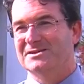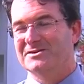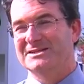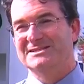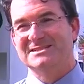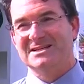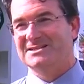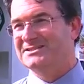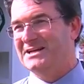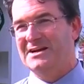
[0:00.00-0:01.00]
This is a
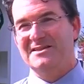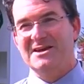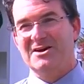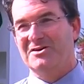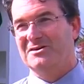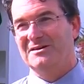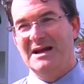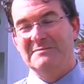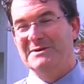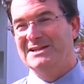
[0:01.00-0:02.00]
state-of-the-art
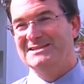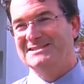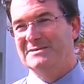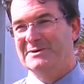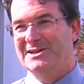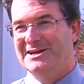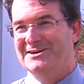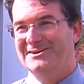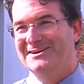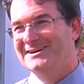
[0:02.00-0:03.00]
ambulance
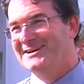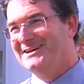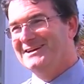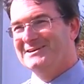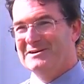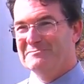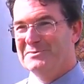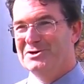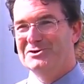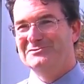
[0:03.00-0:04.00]
simulator. It
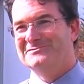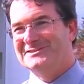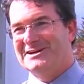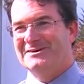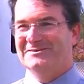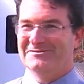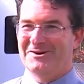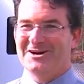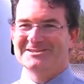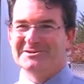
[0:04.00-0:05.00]
moves, it
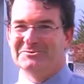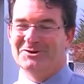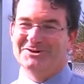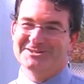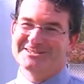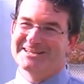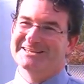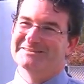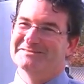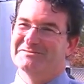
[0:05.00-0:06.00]
rocks and rolls,
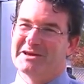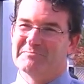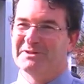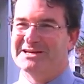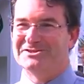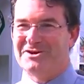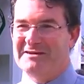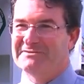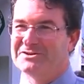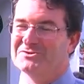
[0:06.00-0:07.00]
and we can play
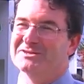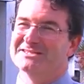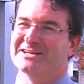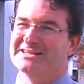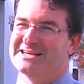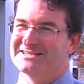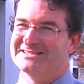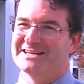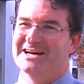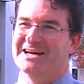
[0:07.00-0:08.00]
traffic noise on the
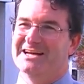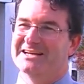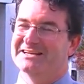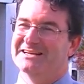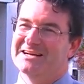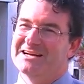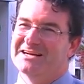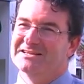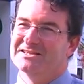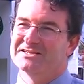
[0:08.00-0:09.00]
inside and
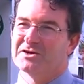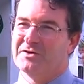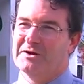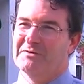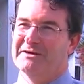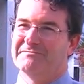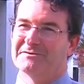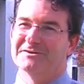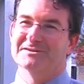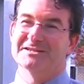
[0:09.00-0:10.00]
it's just a great way
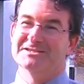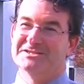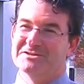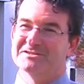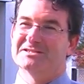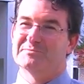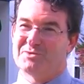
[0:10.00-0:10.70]
for the students to